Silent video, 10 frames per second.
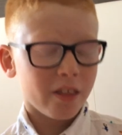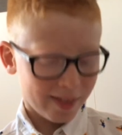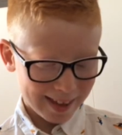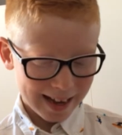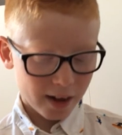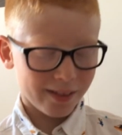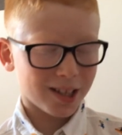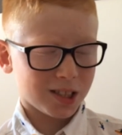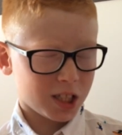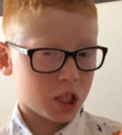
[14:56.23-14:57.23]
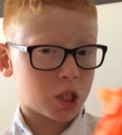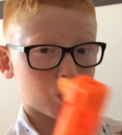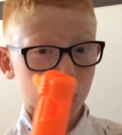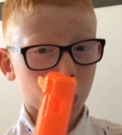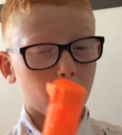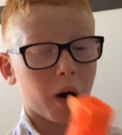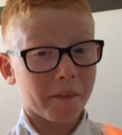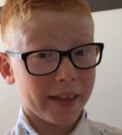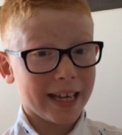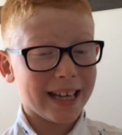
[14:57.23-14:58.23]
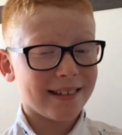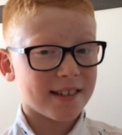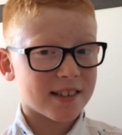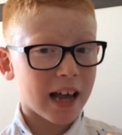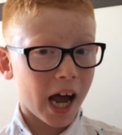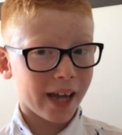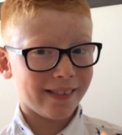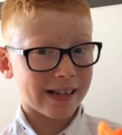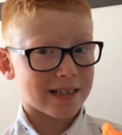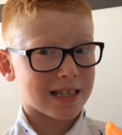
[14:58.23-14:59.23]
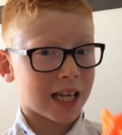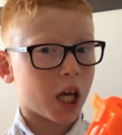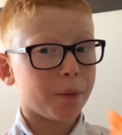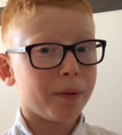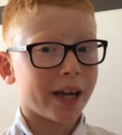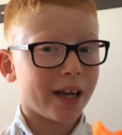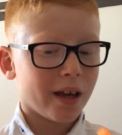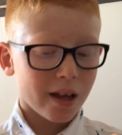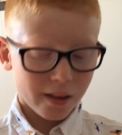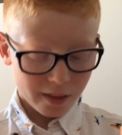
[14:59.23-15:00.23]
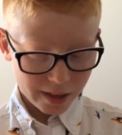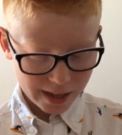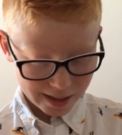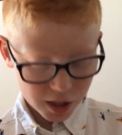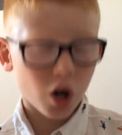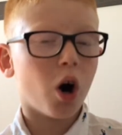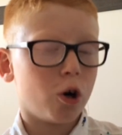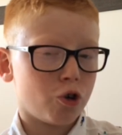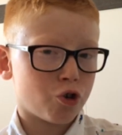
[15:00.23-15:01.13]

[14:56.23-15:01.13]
there's a screw on the inside that's keeping this on